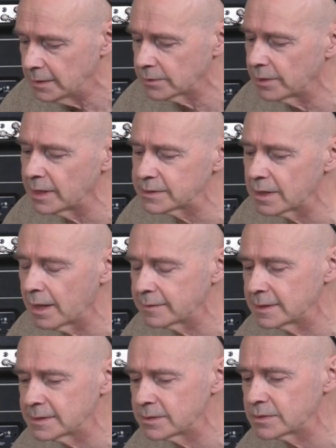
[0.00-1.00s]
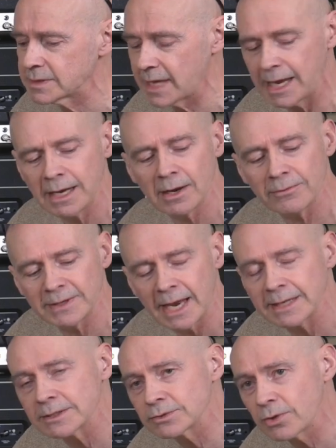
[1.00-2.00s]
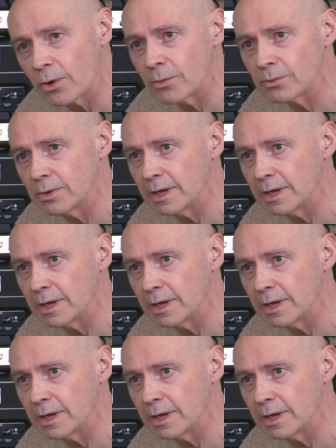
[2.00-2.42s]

So there's the sustain of it, and the tone